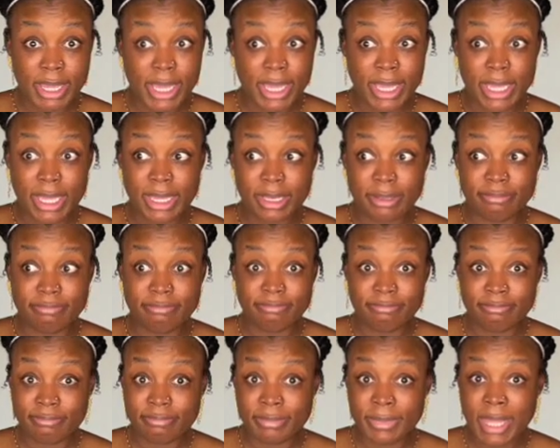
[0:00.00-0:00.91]
And
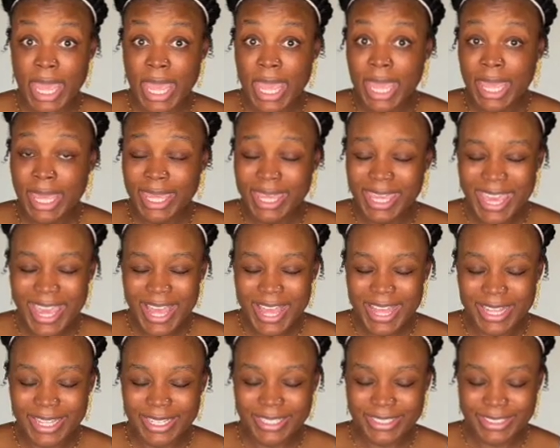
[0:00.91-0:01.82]

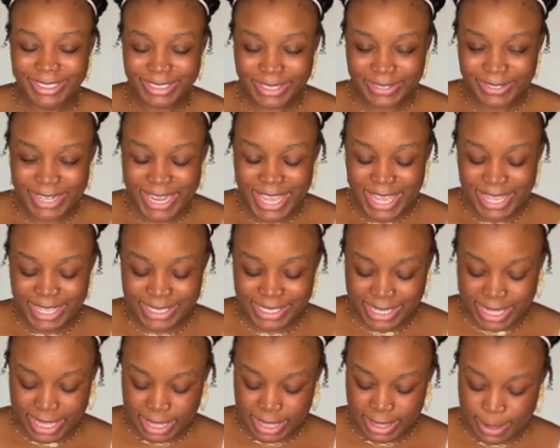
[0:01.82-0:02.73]
yeah, so
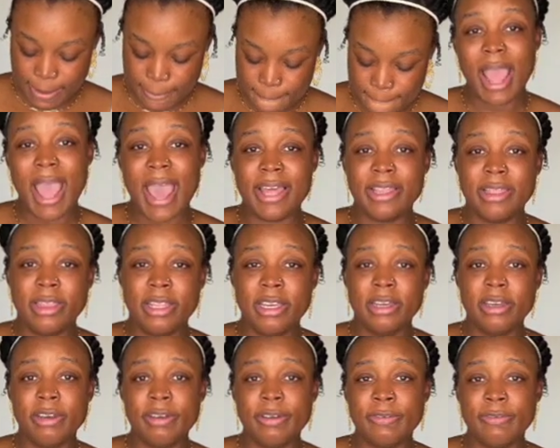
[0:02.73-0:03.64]
next up, I
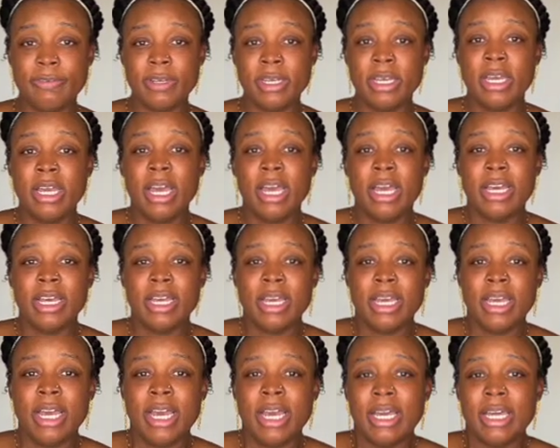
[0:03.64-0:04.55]
love
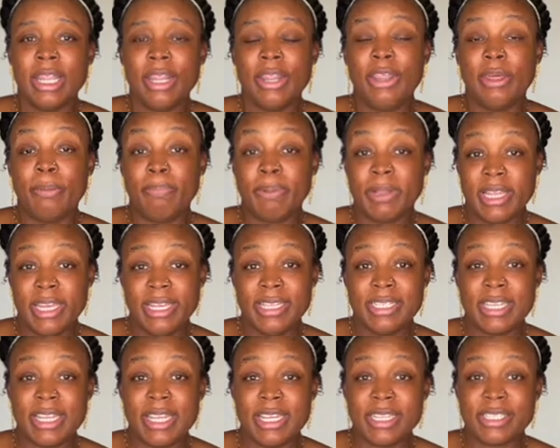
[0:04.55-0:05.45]
the
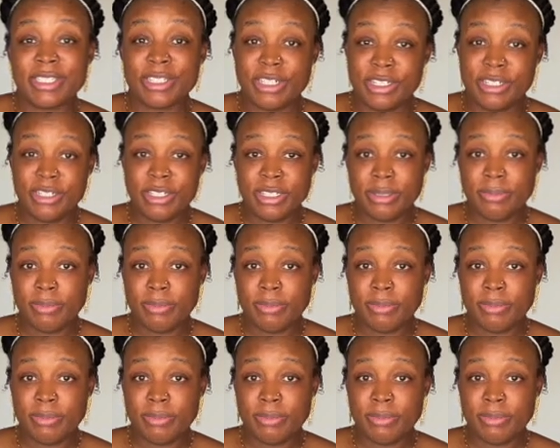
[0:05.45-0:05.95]
Playtex nursing